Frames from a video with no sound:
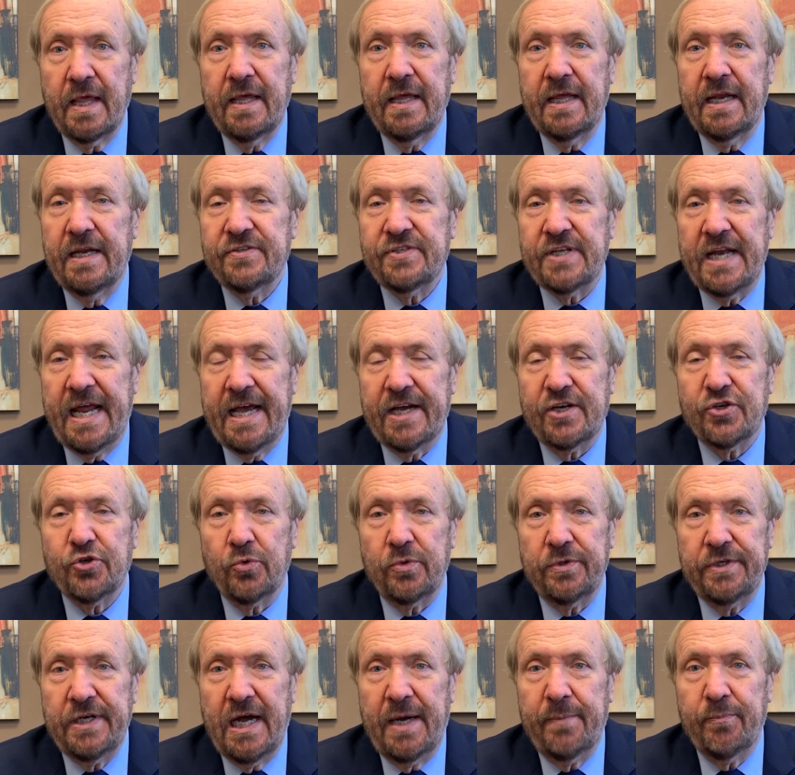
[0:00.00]
There's an actual
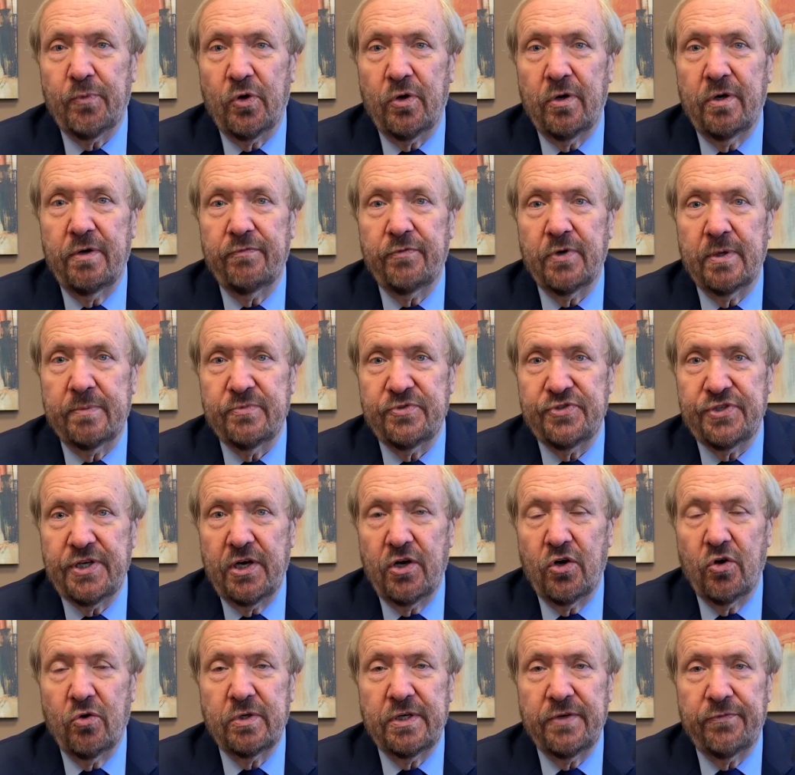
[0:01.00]
number from
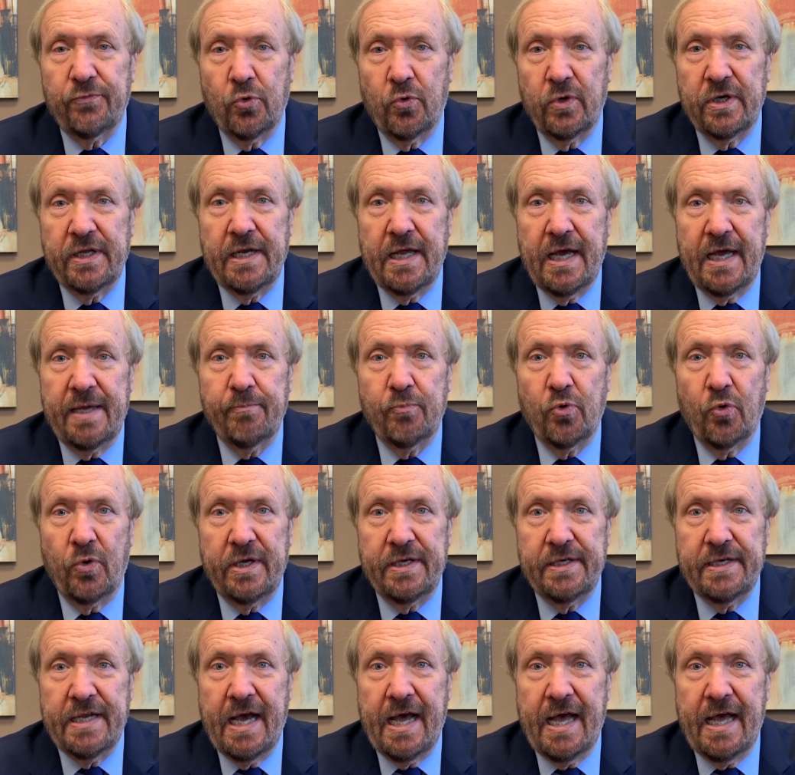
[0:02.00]
0 to
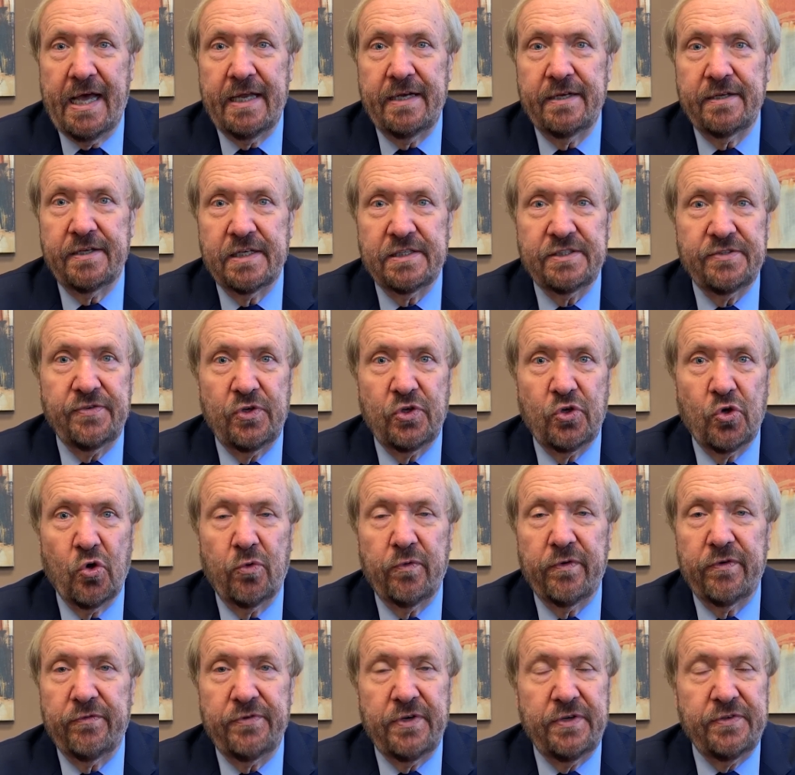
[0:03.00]
49.9, because if you go
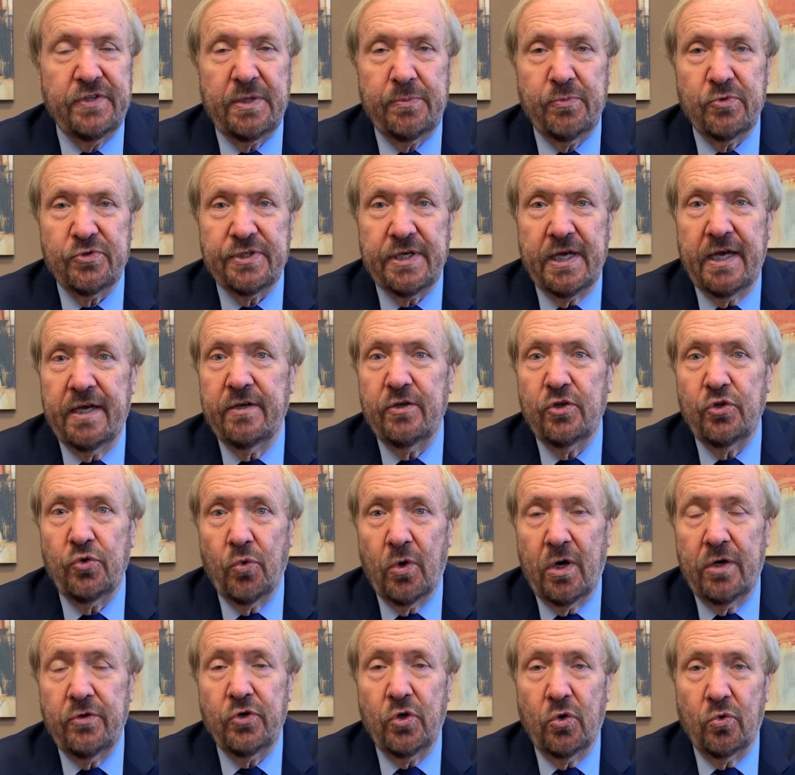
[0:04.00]
over 50%, you
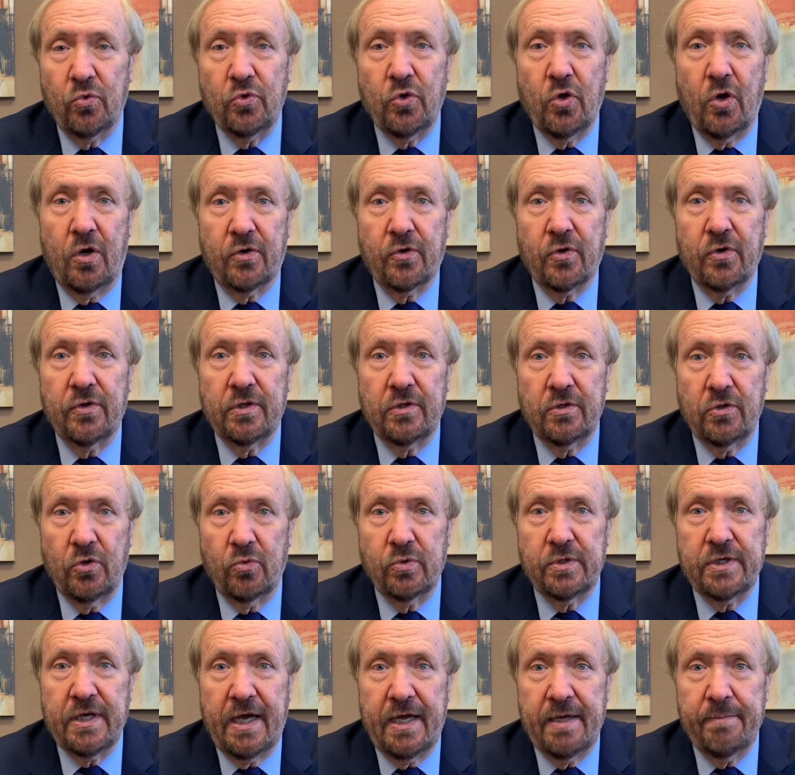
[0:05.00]
are no longer the low
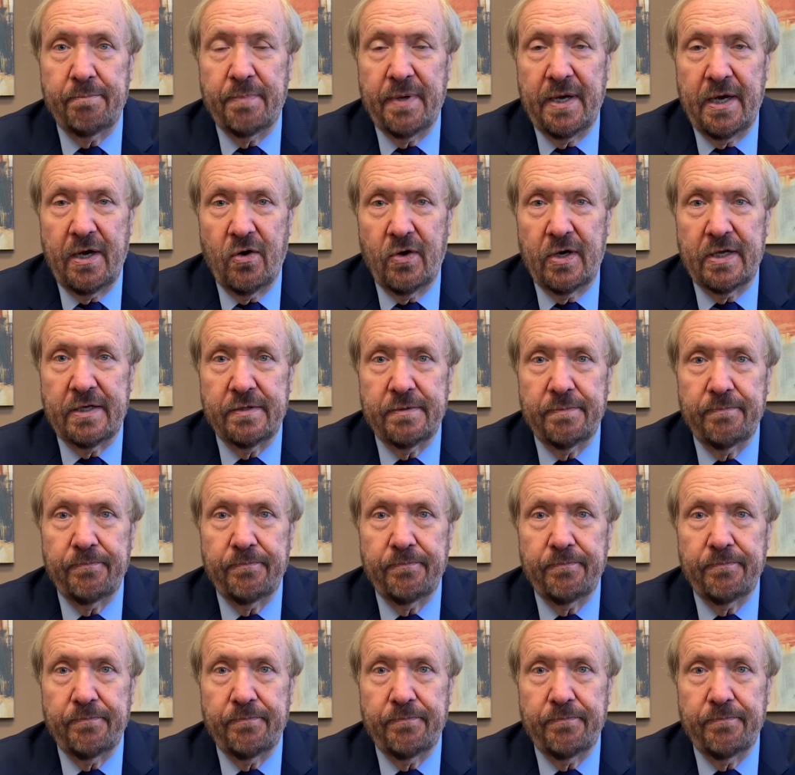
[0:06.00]
time parent.